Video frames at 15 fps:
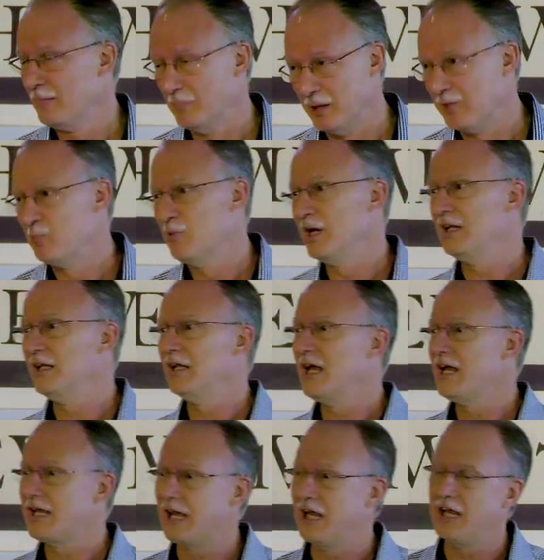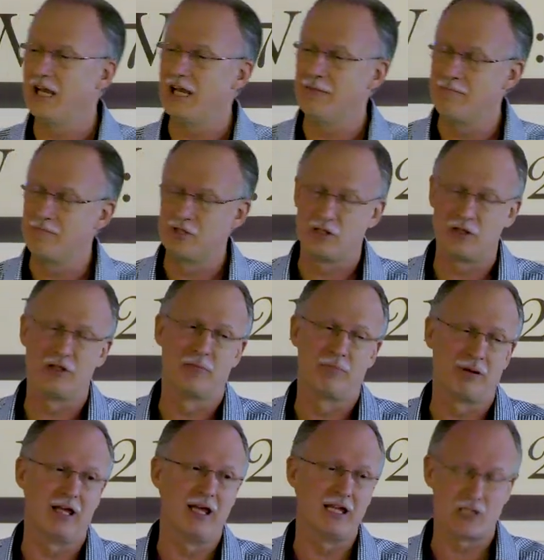But when they came to the
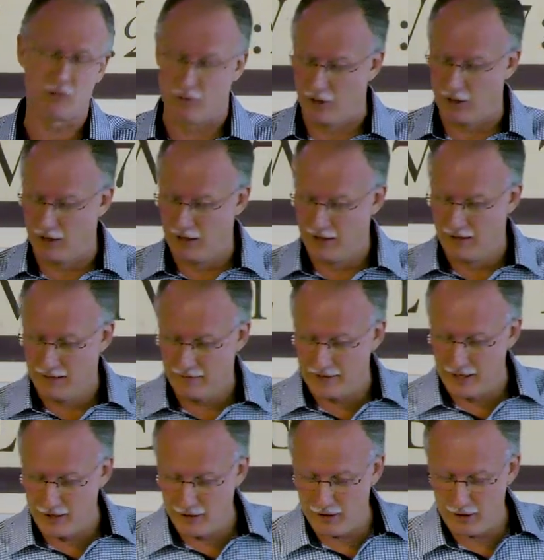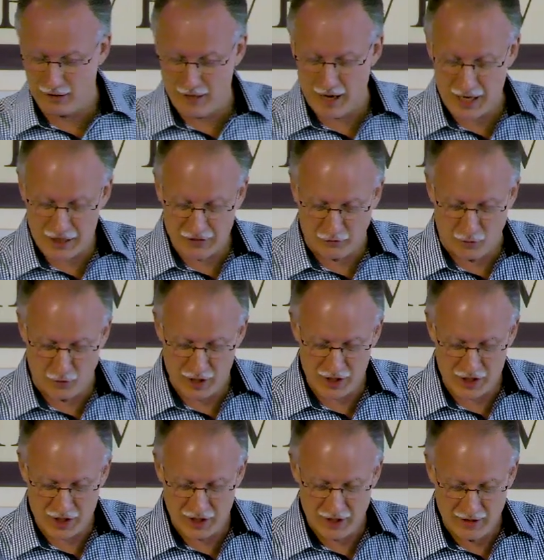place where they heard God's
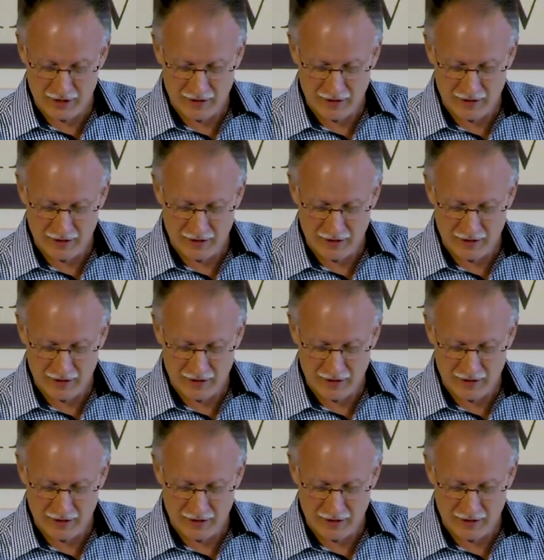voice